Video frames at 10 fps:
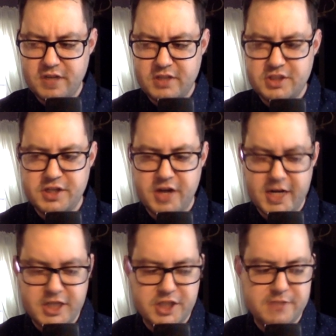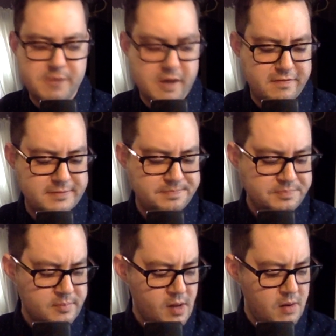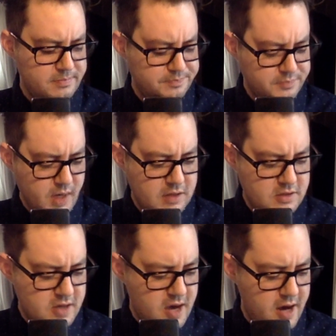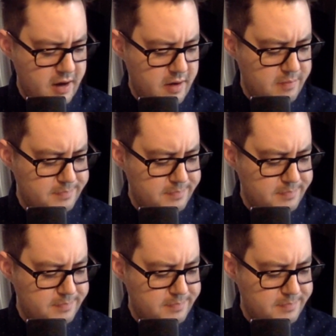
Very generic cheese puff. Got